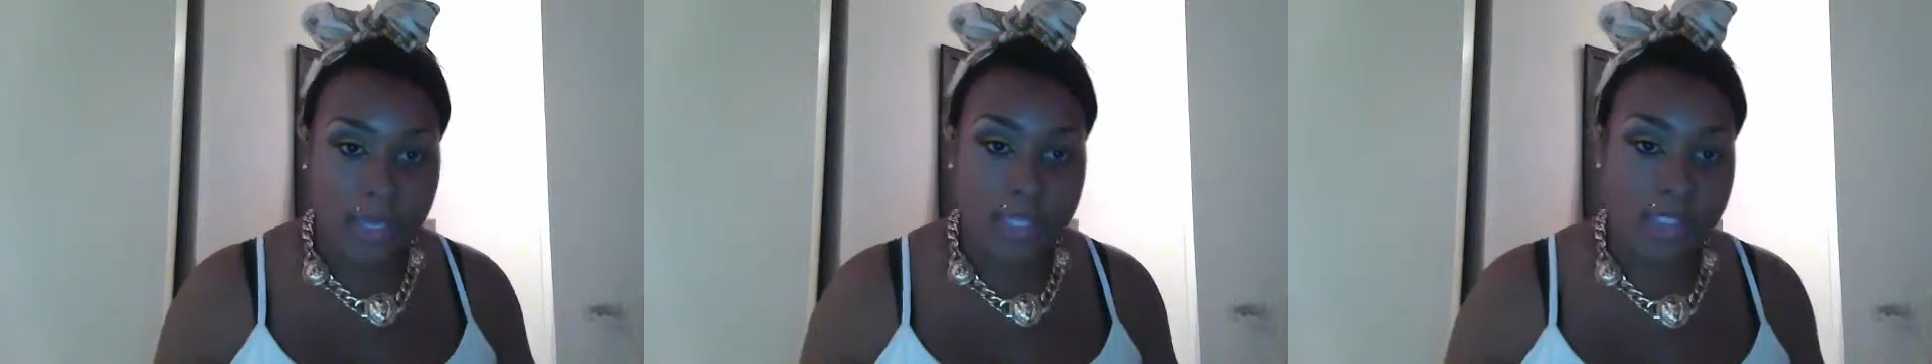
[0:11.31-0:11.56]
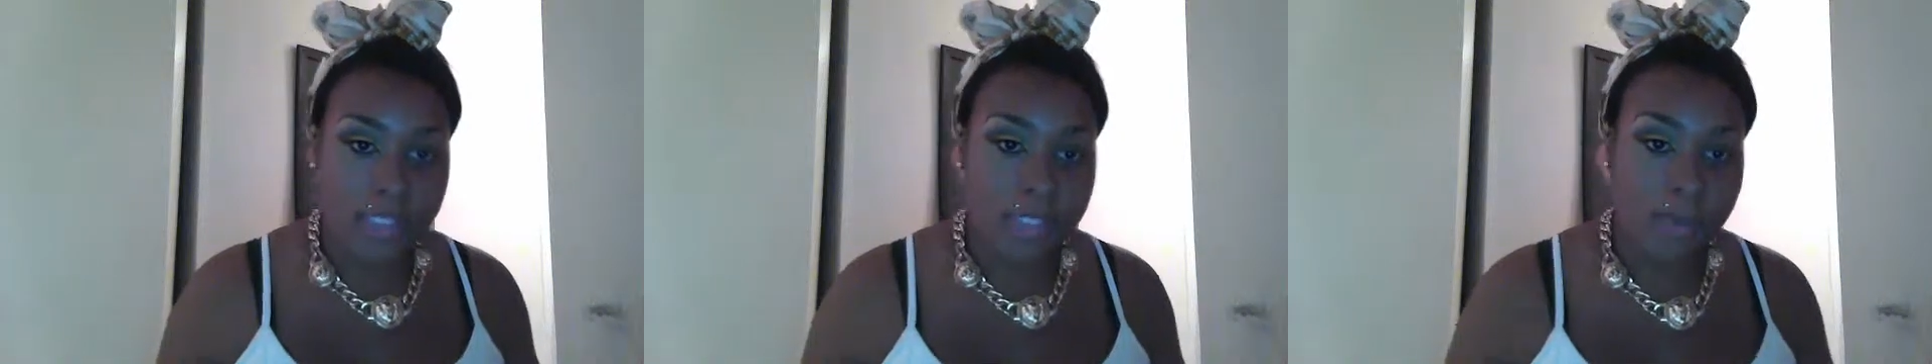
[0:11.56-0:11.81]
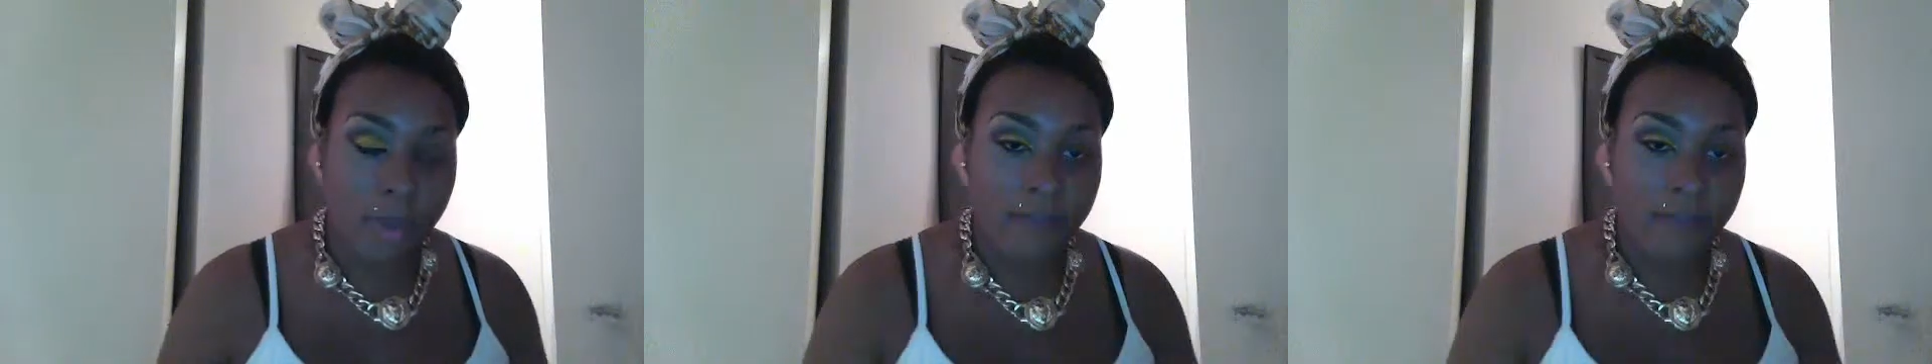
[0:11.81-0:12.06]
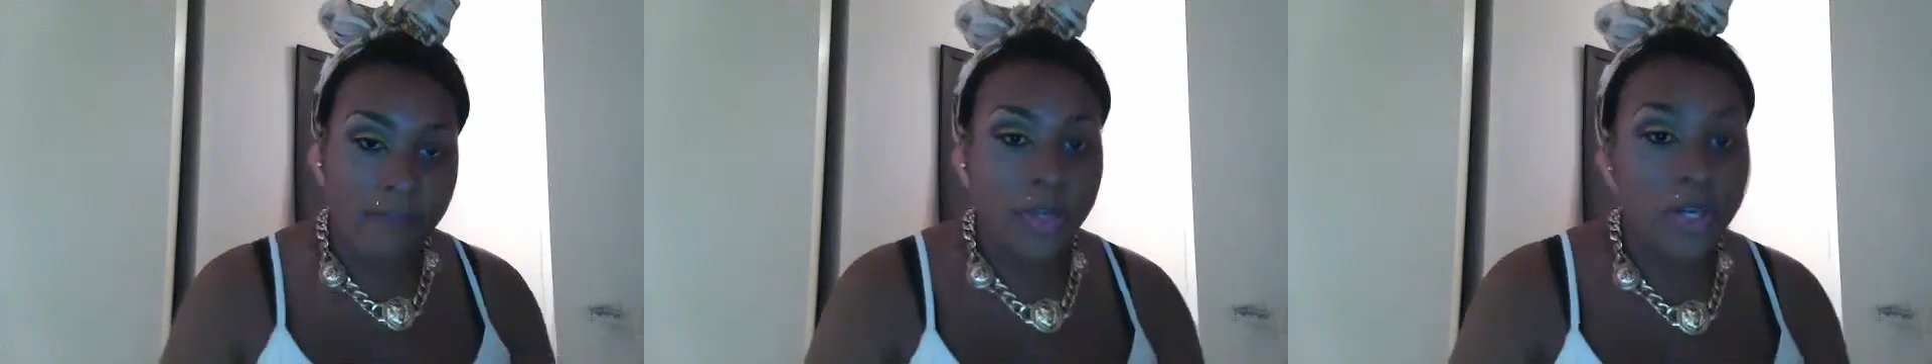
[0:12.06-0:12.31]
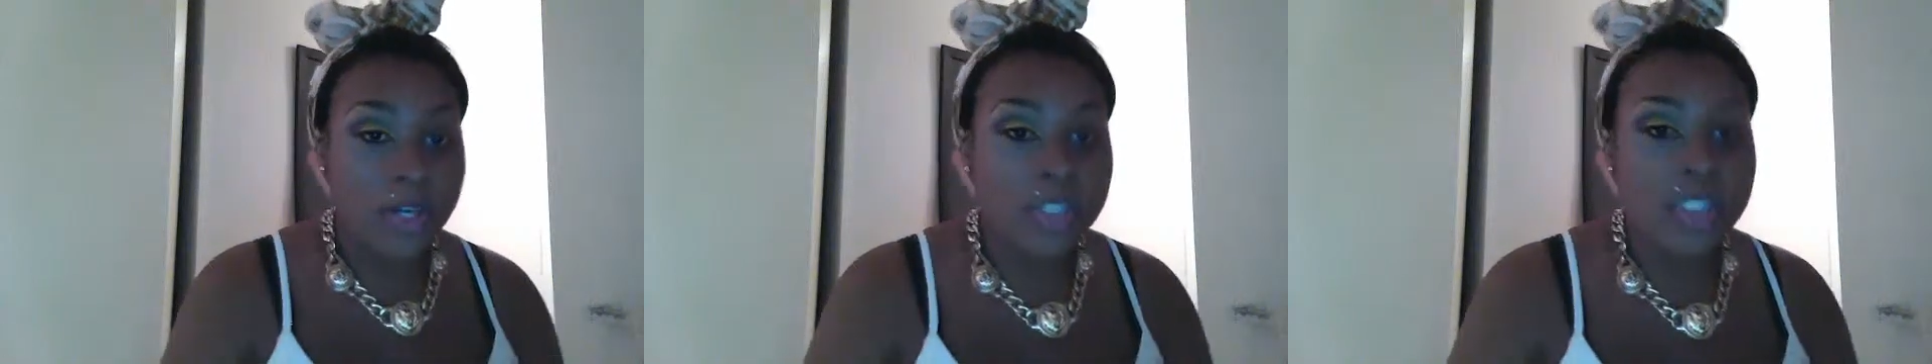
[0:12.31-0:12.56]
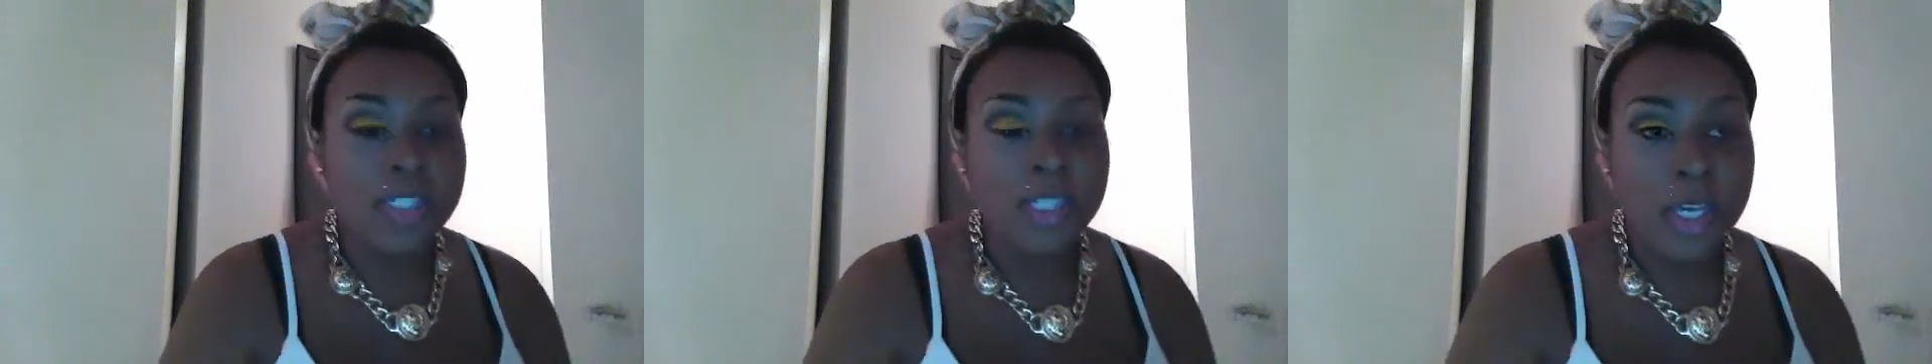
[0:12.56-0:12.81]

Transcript: This is my first